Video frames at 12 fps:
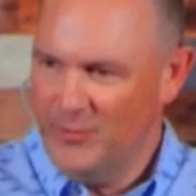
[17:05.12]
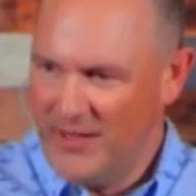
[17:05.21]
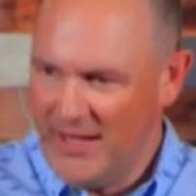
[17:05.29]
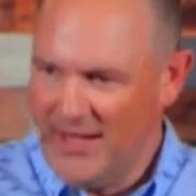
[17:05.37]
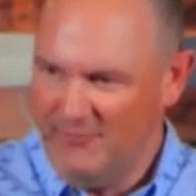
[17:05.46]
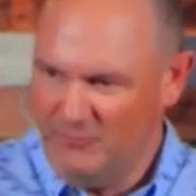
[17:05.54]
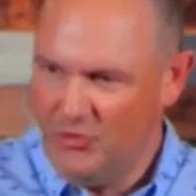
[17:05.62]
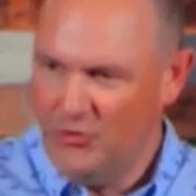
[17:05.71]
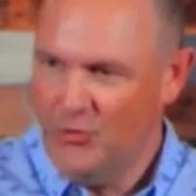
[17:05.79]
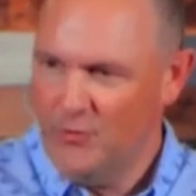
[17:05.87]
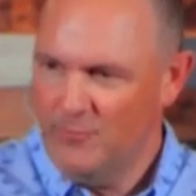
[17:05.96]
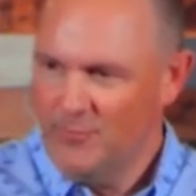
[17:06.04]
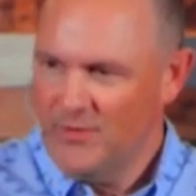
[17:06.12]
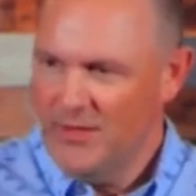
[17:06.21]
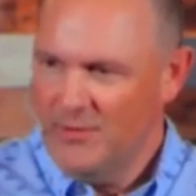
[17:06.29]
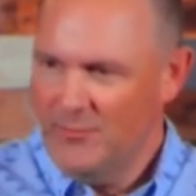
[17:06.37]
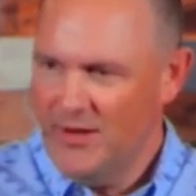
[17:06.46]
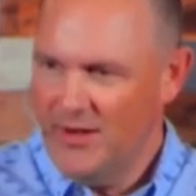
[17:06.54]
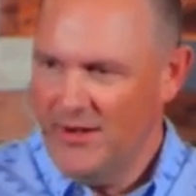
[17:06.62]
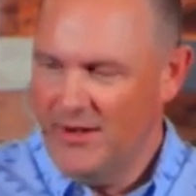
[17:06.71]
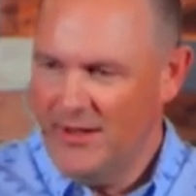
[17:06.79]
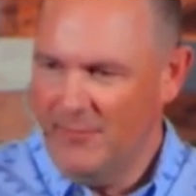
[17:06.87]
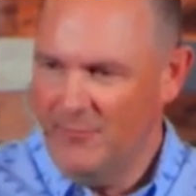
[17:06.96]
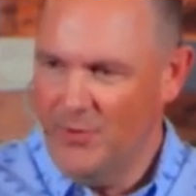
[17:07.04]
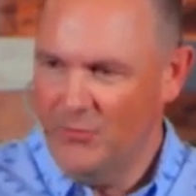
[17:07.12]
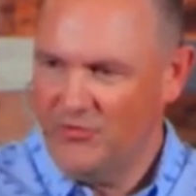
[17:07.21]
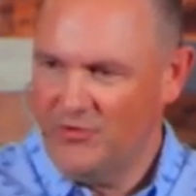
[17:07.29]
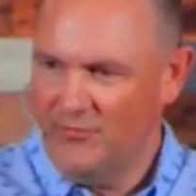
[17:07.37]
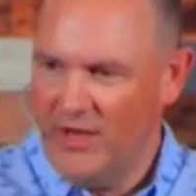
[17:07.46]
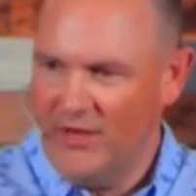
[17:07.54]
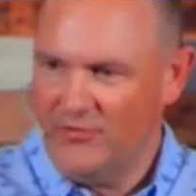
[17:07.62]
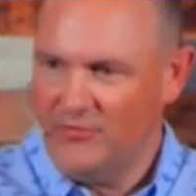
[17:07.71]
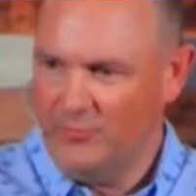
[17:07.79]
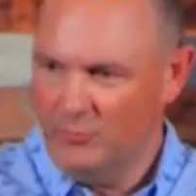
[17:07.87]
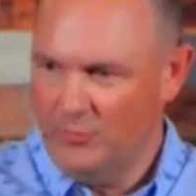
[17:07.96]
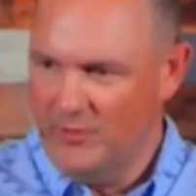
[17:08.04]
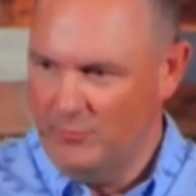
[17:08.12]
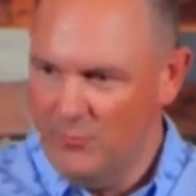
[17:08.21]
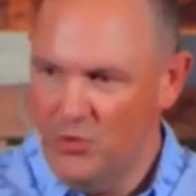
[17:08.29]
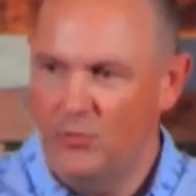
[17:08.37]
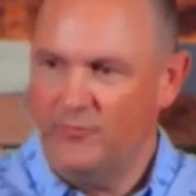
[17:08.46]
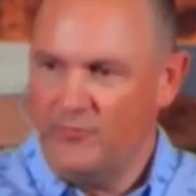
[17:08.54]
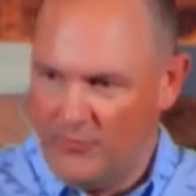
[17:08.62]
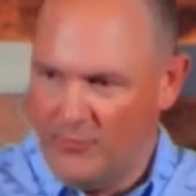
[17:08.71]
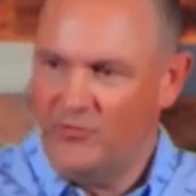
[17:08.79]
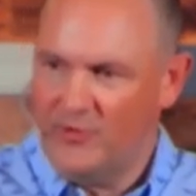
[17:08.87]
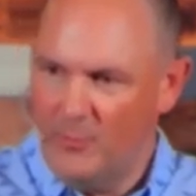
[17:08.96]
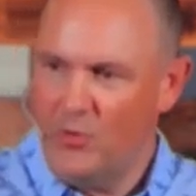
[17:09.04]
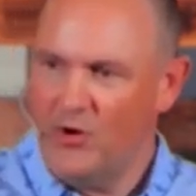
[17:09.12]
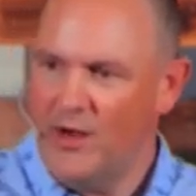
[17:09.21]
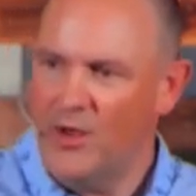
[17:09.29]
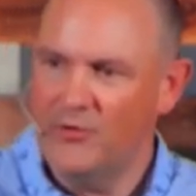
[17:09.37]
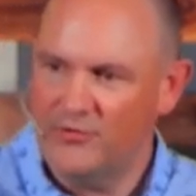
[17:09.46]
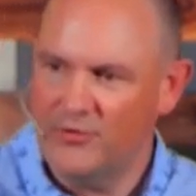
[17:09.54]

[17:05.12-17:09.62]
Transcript: we kind of have two, but uh, most of us, we moved from somewhere else.